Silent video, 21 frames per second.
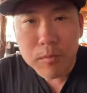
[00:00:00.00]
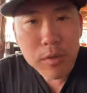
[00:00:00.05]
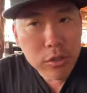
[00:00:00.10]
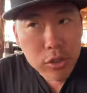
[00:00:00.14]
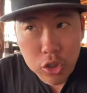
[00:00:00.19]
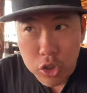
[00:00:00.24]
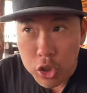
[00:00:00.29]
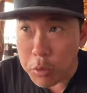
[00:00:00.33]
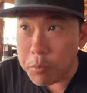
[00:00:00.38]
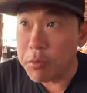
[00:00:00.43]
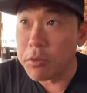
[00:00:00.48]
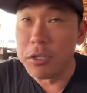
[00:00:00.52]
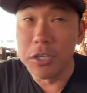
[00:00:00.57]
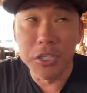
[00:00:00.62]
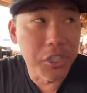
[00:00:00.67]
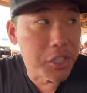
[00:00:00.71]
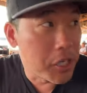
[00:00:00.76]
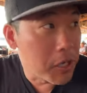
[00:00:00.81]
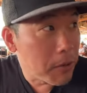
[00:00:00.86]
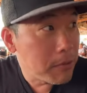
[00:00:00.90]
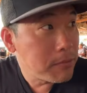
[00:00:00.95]
Super
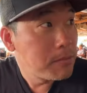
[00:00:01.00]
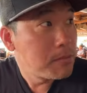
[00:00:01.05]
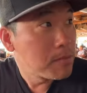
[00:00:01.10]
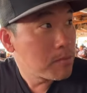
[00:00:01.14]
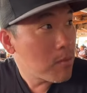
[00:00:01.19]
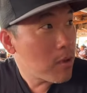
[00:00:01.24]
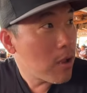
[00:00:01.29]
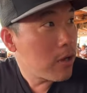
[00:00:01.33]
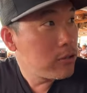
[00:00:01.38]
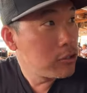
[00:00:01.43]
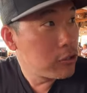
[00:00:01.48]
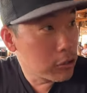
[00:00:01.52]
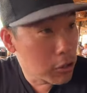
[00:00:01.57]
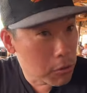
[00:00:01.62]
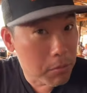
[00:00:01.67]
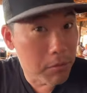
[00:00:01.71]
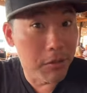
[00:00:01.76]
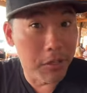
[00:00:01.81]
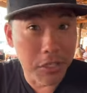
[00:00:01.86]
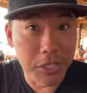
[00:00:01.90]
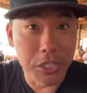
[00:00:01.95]
legit,
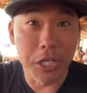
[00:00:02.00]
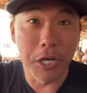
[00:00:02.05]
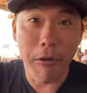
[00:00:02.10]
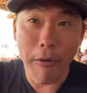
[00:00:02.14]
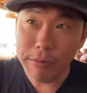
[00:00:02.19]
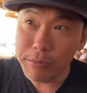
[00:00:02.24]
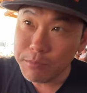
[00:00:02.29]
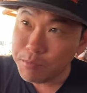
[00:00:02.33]
super legit.